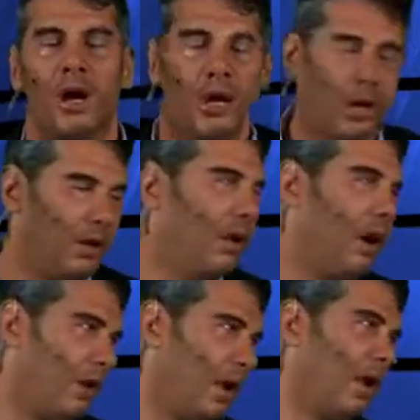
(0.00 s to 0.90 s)
Okay, bitch!
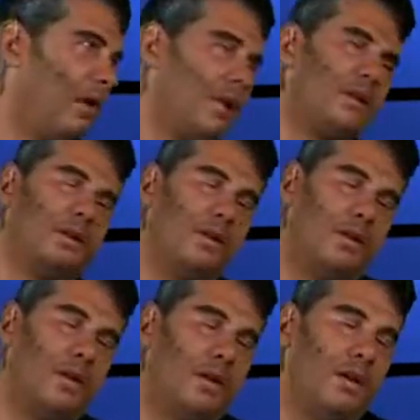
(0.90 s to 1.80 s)
No, uh, listen.
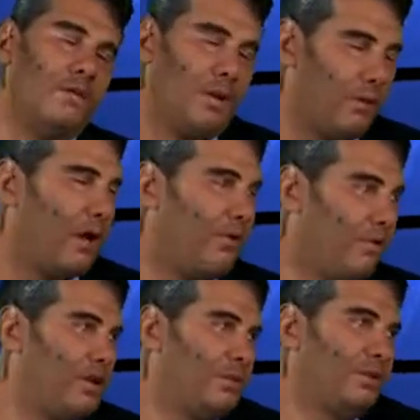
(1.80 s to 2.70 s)
If you want to have a
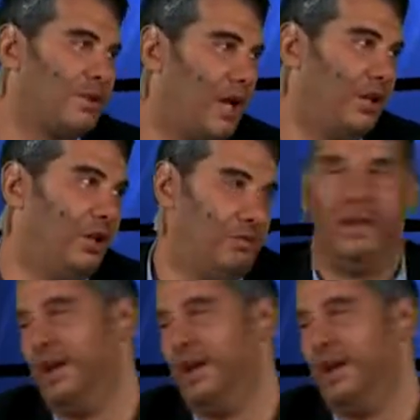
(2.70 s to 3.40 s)
reasonable discussion,